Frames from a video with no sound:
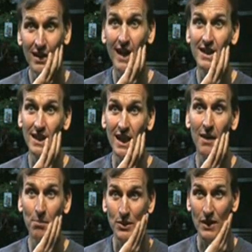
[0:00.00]

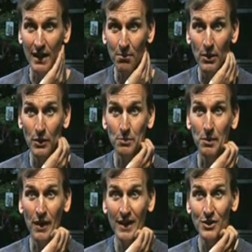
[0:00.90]
99%
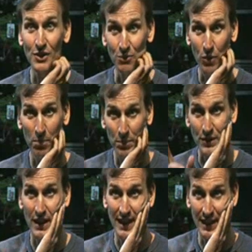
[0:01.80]
perspiration,
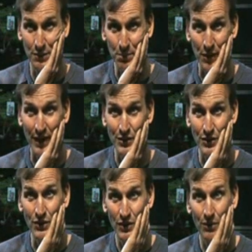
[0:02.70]
1%
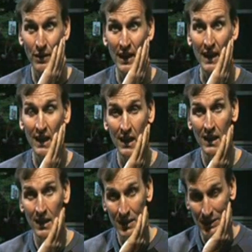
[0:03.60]
inspiration, really.
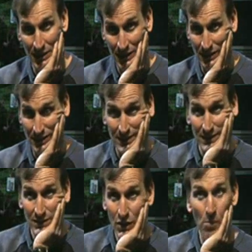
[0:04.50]

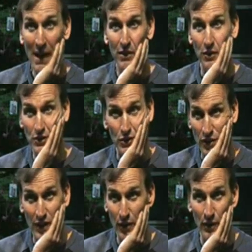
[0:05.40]
No method
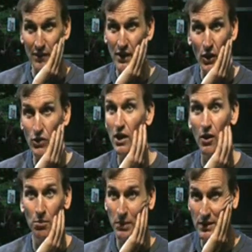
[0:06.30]
stuff. I don't live in
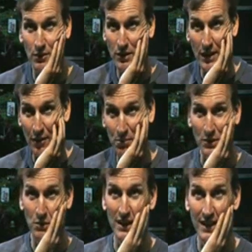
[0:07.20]
Oslo, you know,
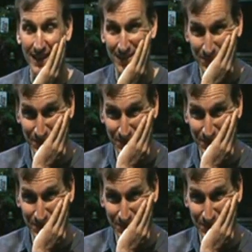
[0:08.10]
between the